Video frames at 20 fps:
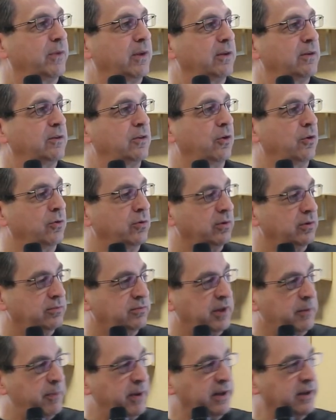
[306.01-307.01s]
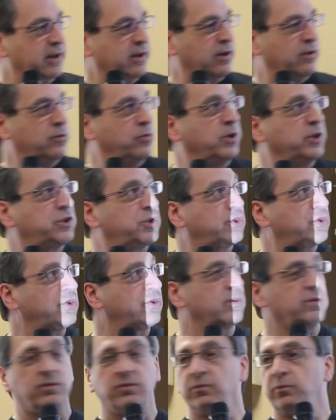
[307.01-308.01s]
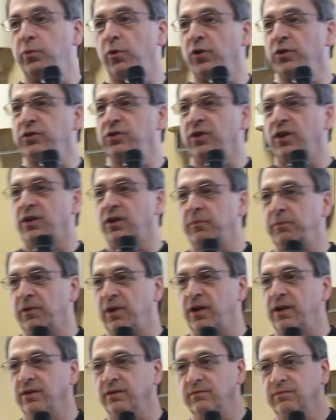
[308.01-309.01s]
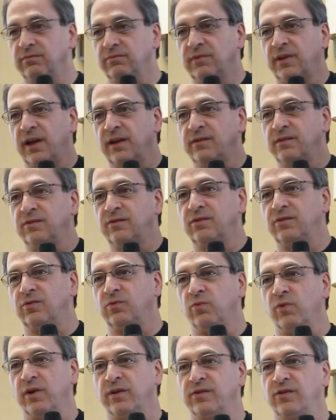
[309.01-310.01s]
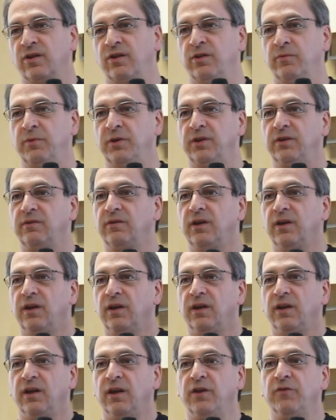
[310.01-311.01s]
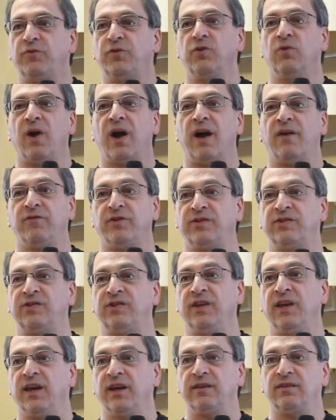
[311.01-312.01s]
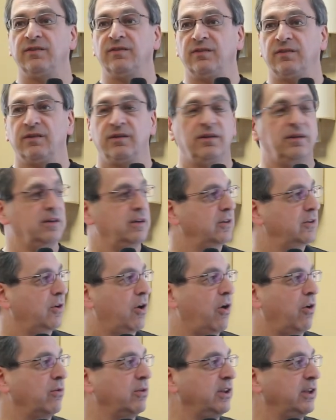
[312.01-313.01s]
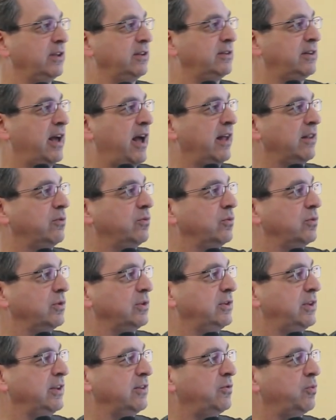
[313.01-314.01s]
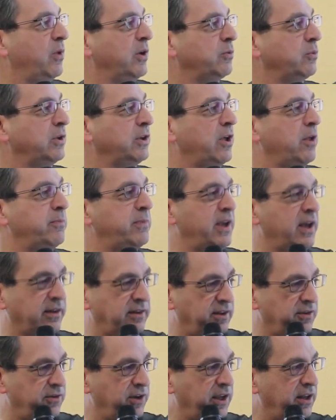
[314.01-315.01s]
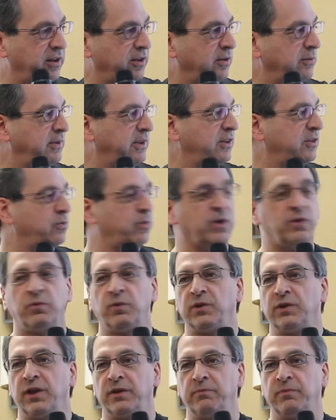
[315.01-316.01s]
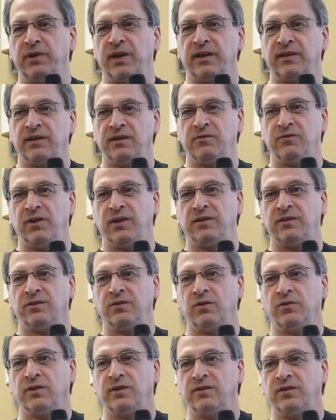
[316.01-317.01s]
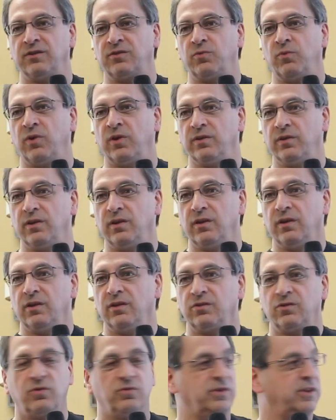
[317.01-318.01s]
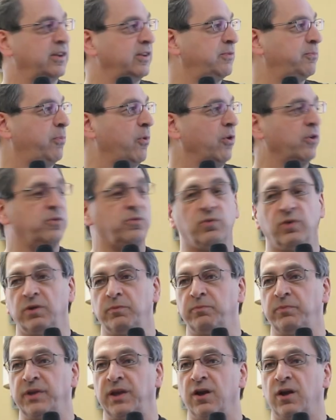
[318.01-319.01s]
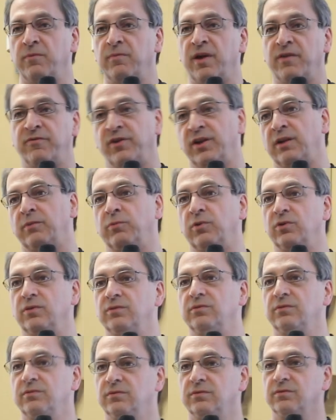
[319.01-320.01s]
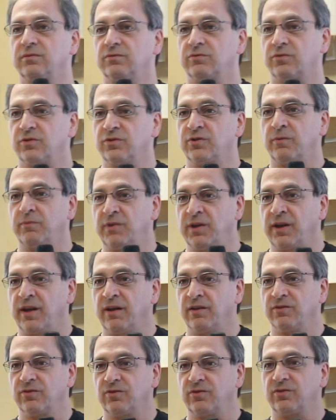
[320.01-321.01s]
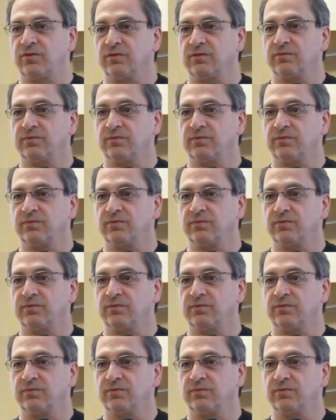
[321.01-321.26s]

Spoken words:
So depending on which port you're going to plug, that's where it's going to be. If you have a CX, only this one will not be activated, this one will not be activated, only this one. So this port will become available for something else.